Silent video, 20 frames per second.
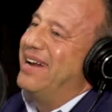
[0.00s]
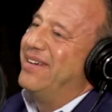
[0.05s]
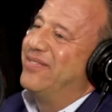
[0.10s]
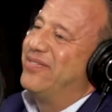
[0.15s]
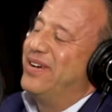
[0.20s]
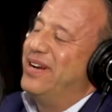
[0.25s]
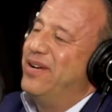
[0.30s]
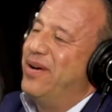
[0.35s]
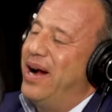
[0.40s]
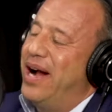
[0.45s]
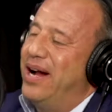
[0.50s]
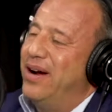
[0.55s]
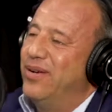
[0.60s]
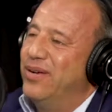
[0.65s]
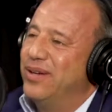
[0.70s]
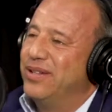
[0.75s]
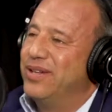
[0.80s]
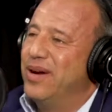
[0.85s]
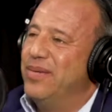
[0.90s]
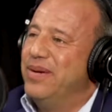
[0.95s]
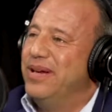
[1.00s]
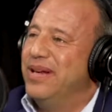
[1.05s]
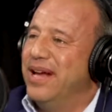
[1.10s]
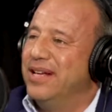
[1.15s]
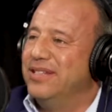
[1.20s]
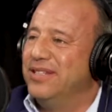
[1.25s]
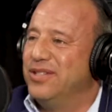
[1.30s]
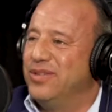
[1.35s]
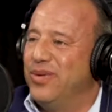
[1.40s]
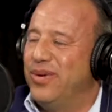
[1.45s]
I had a friend in Ohio who told me he
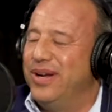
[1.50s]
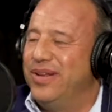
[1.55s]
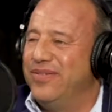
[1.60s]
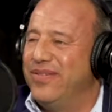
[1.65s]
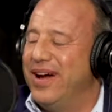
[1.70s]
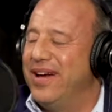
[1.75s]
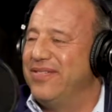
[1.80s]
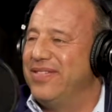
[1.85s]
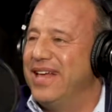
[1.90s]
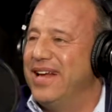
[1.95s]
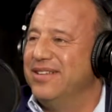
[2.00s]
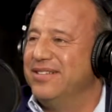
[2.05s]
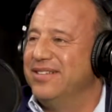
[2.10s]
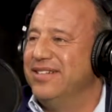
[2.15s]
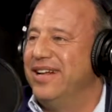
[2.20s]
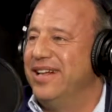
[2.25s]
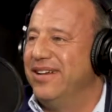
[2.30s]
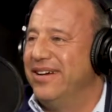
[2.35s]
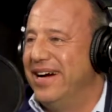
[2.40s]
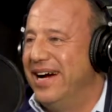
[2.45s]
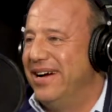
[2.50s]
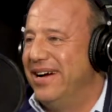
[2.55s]
has a twenty five thousand dollar